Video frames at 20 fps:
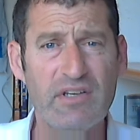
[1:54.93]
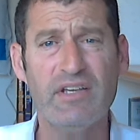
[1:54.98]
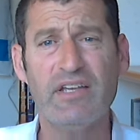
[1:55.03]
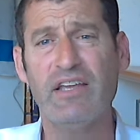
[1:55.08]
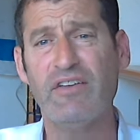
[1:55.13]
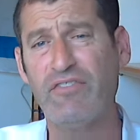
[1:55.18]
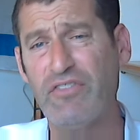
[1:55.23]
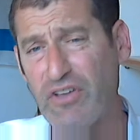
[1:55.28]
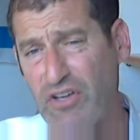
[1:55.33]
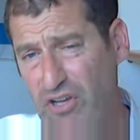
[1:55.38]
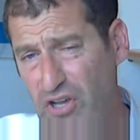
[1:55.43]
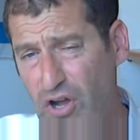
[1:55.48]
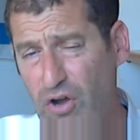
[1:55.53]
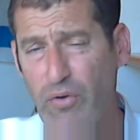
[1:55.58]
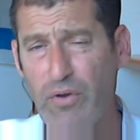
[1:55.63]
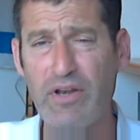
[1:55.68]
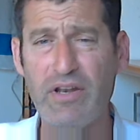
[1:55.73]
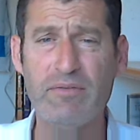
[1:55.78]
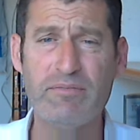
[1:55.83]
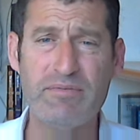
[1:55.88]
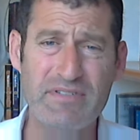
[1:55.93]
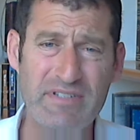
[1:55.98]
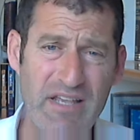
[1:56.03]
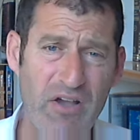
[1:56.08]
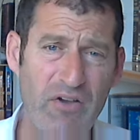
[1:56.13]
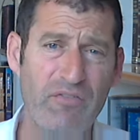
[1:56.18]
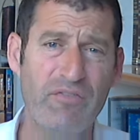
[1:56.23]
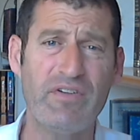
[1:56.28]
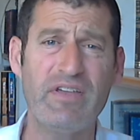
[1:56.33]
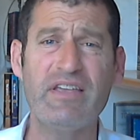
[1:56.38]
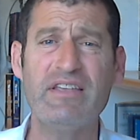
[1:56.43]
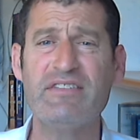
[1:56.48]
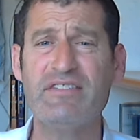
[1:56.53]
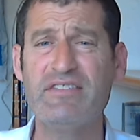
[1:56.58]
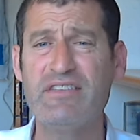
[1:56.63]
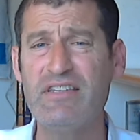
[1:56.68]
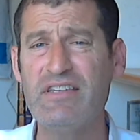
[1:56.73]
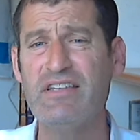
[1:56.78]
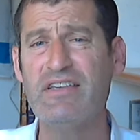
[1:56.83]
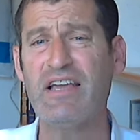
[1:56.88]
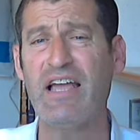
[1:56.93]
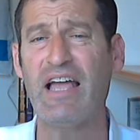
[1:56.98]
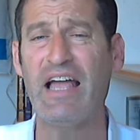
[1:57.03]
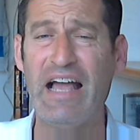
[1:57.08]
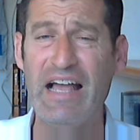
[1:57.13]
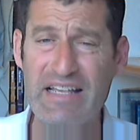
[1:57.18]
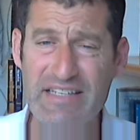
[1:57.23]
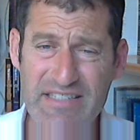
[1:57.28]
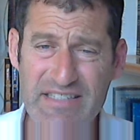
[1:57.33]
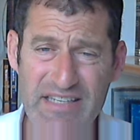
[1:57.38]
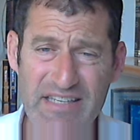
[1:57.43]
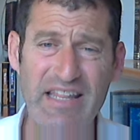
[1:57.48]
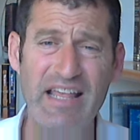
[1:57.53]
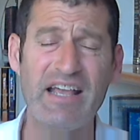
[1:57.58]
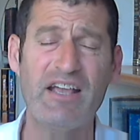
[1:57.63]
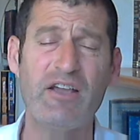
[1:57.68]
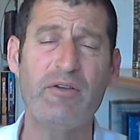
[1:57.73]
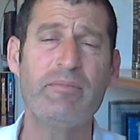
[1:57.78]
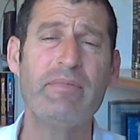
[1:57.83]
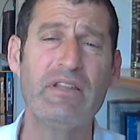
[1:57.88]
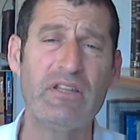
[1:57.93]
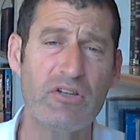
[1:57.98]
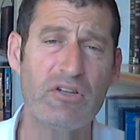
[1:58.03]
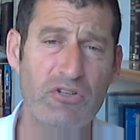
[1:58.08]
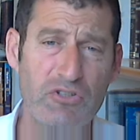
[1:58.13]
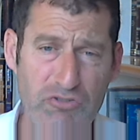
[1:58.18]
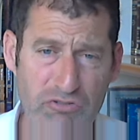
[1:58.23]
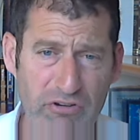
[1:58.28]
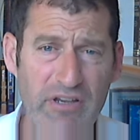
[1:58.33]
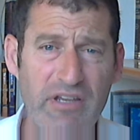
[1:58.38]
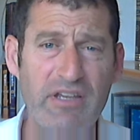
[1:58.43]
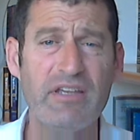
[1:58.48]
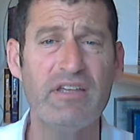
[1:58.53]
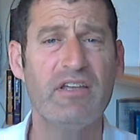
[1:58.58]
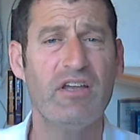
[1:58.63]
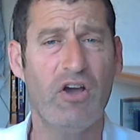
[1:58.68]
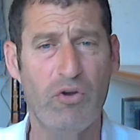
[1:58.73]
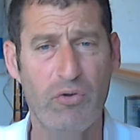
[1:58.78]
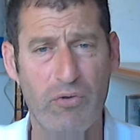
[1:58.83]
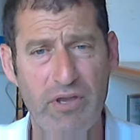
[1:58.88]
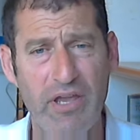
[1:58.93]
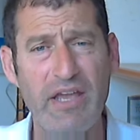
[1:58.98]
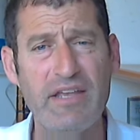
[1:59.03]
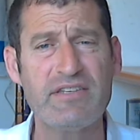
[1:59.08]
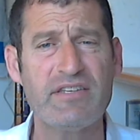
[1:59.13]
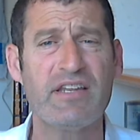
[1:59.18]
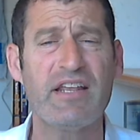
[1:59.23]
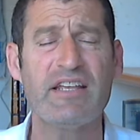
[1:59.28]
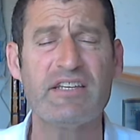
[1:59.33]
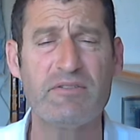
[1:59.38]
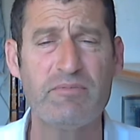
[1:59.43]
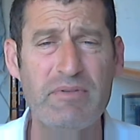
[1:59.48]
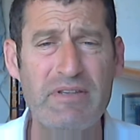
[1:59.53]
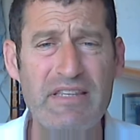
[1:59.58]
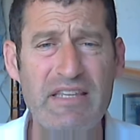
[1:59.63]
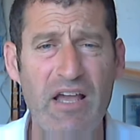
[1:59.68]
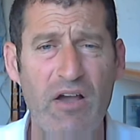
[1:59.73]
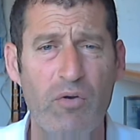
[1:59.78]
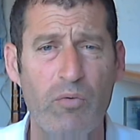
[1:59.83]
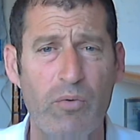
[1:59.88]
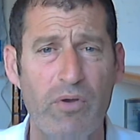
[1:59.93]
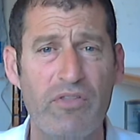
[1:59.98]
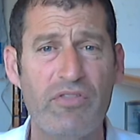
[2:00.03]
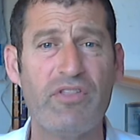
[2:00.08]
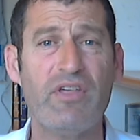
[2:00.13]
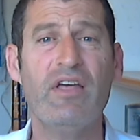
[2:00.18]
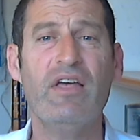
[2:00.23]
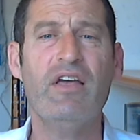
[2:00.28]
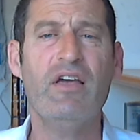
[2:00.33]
If the Kohen himself is the Chazan, that could be a little tricky. Okay, so it has to be dealt with.